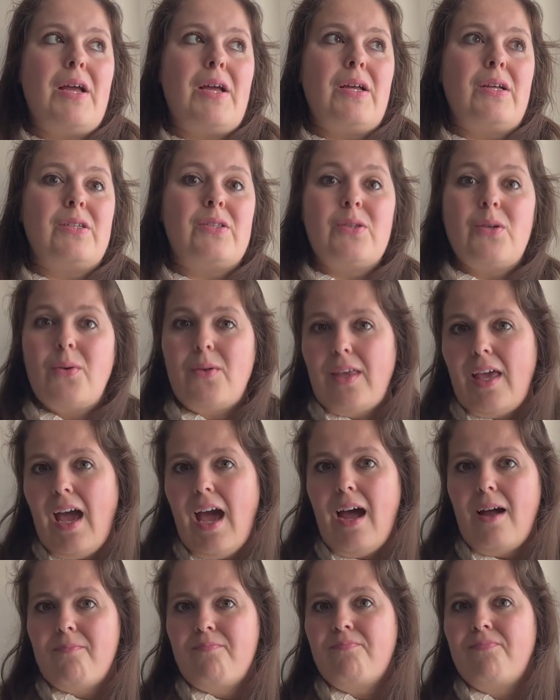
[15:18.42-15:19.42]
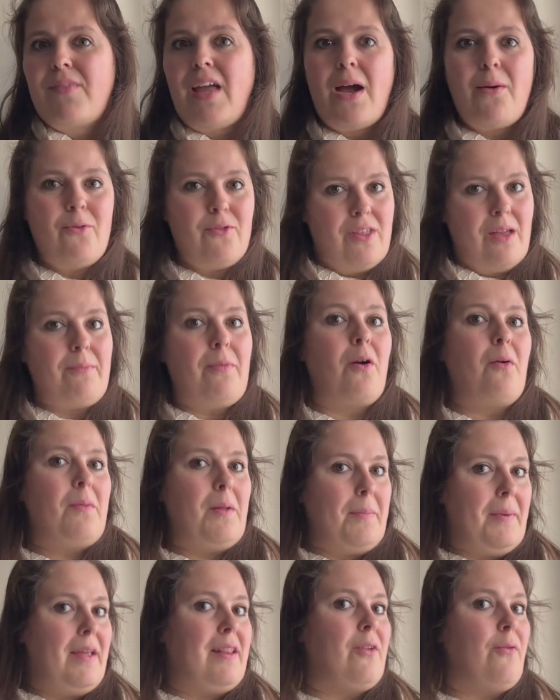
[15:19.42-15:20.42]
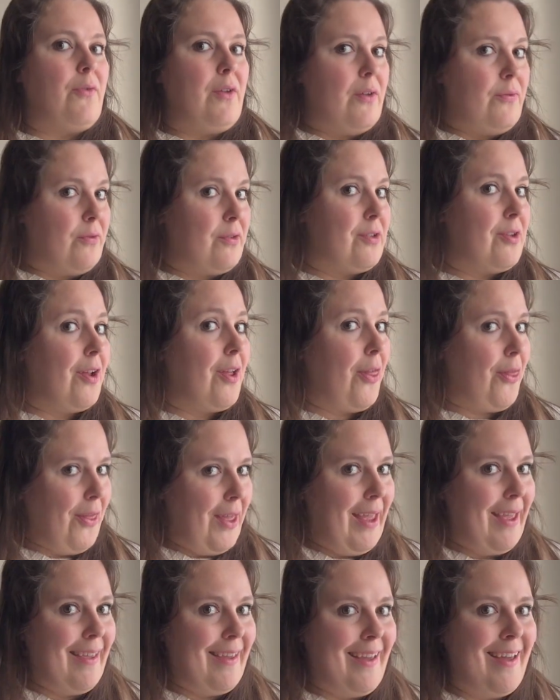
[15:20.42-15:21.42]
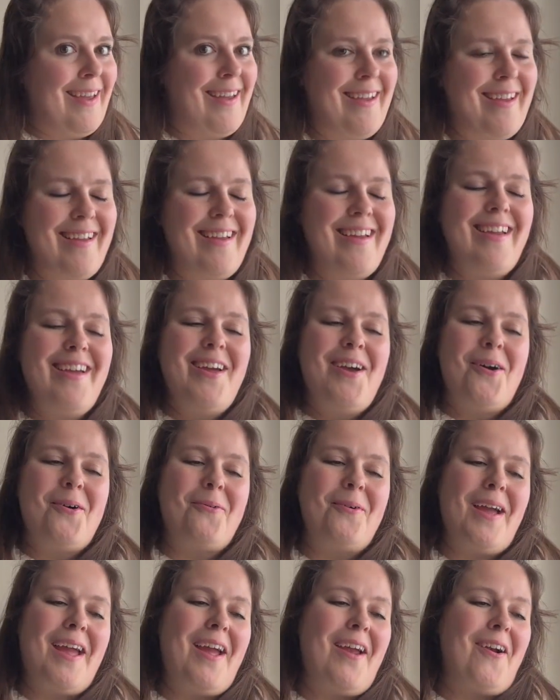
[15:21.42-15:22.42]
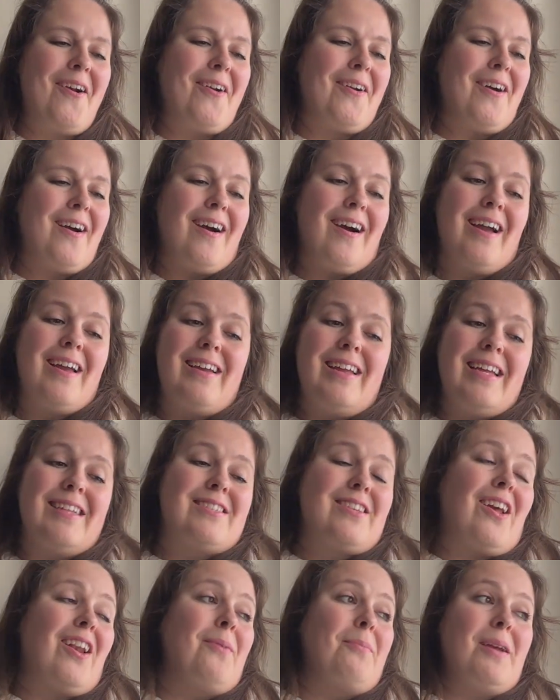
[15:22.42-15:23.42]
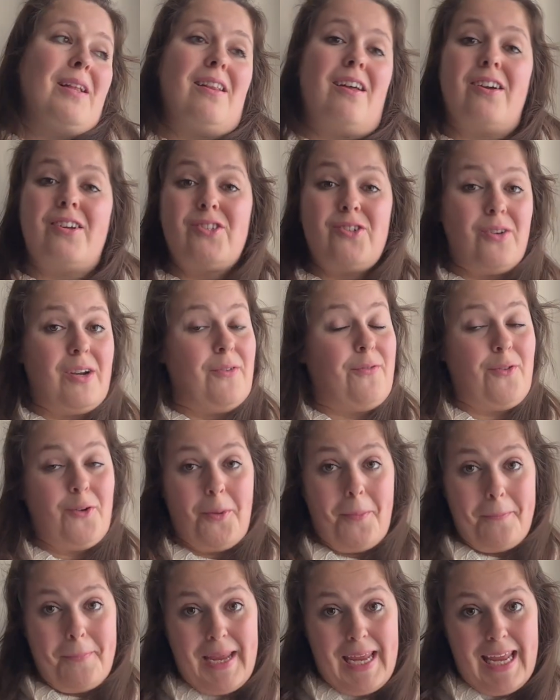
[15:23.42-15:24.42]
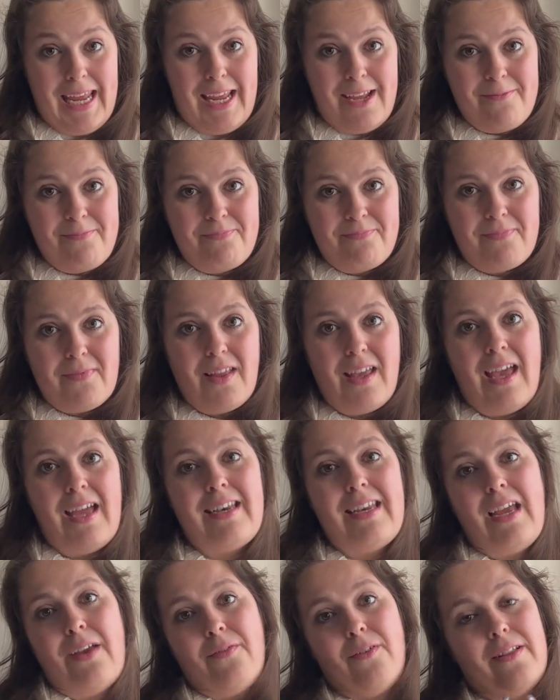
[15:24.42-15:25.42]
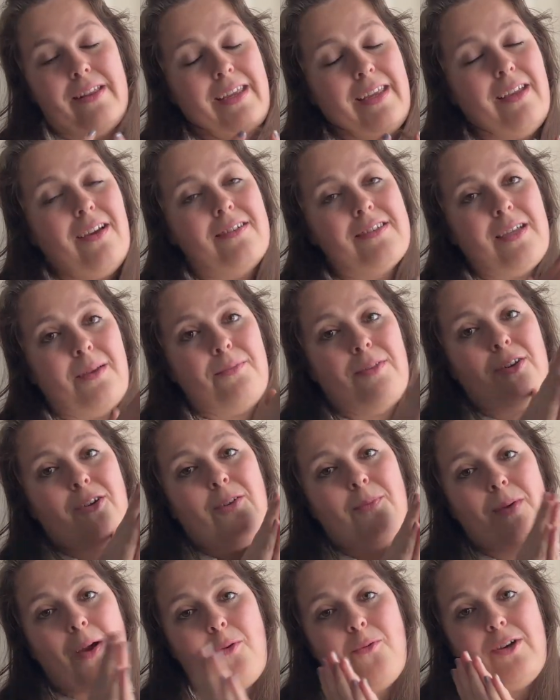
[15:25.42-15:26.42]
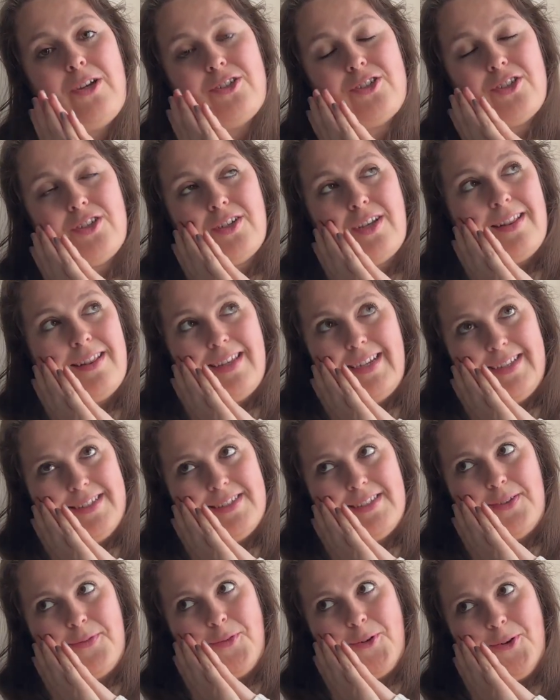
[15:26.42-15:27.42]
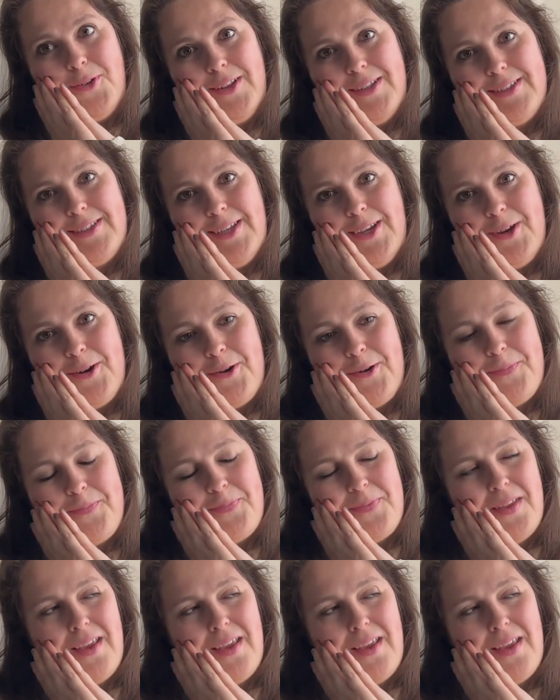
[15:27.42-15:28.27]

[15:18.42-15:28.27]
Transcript: So yeah, that would then probably be the fifth thing where it's gonna be luxury for me, and definitely something on my wish list for this year.